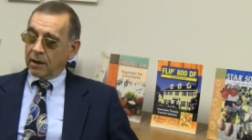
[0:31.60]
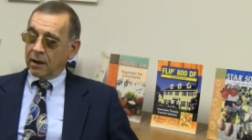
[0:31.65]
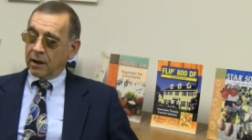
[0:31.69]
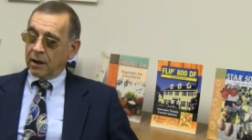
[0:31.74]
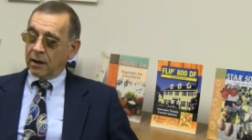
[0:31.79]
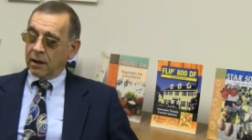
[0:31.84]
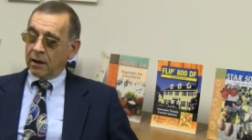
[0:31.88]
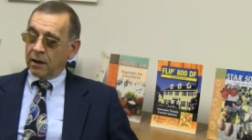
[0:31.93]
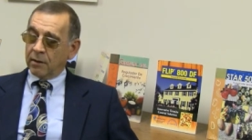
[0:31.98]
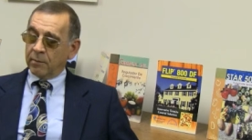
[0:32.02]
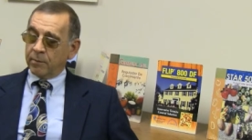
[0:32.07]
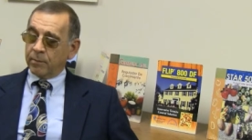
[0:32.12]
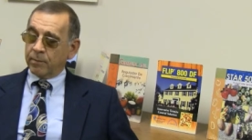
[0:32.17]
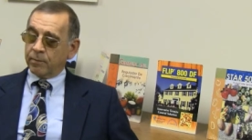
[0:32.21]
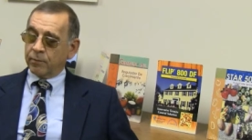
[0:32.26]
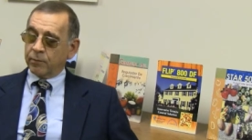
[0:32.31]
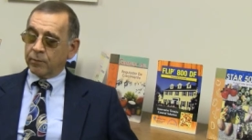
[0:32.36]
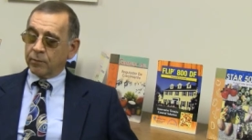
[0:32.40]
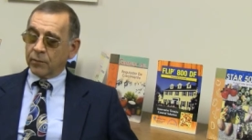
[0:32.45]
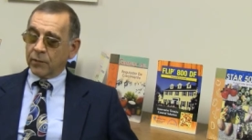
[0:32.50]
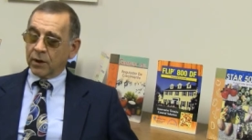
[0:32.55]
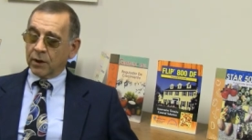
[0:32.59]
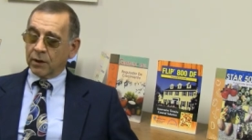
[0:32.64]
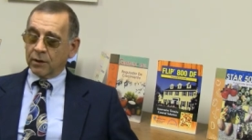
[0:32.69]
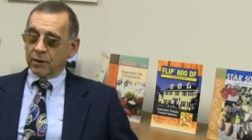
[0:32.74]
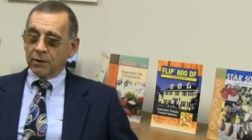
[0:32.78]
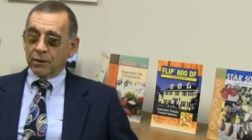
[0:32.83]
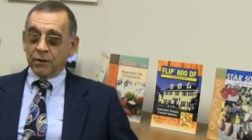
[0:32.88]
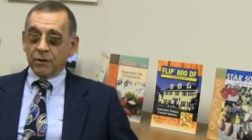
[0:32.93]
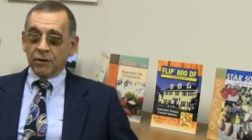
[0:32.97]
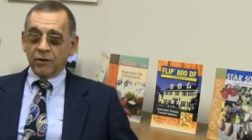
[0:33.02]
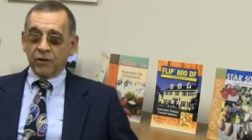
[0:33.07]
Um,
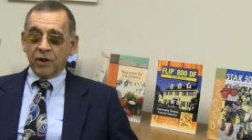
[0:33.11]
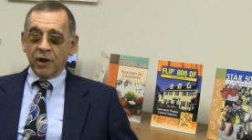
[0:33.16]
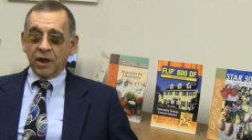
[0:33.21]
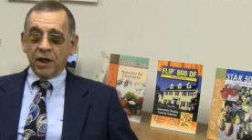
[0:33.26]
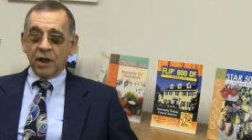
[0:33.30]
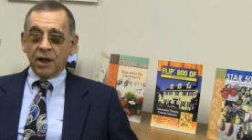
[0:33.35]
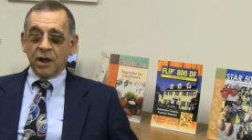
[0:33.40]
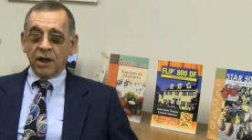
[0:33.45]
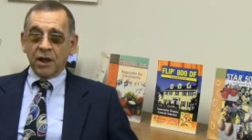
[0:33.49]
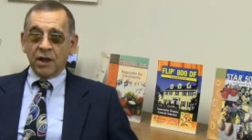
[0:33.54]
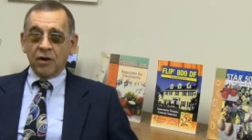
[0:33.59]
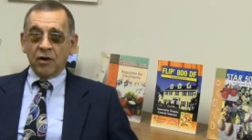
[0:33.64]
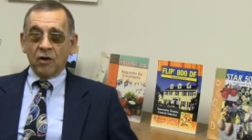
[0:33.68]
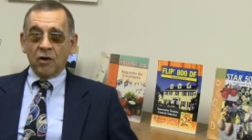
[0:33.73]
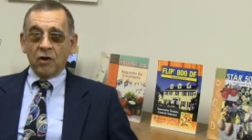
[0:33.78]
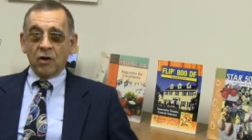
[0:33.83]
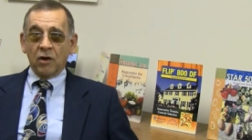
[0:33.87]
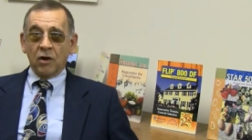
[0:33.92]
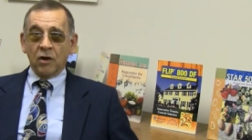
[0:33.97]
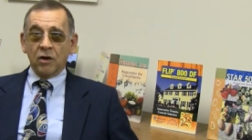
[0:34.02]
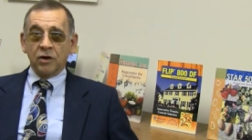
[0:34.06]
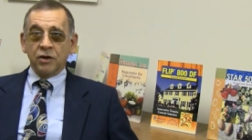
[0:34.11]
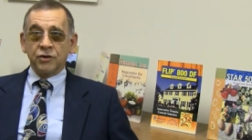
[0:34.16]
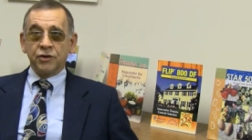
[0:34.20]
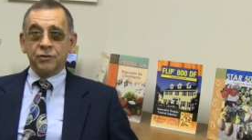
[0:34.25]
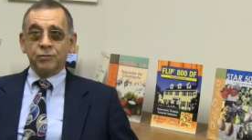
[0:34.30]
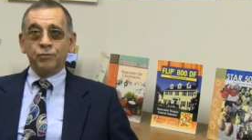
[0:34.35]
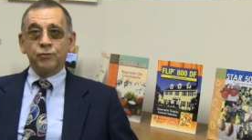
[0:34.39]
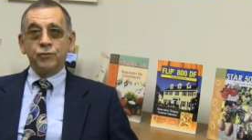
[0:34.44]
they are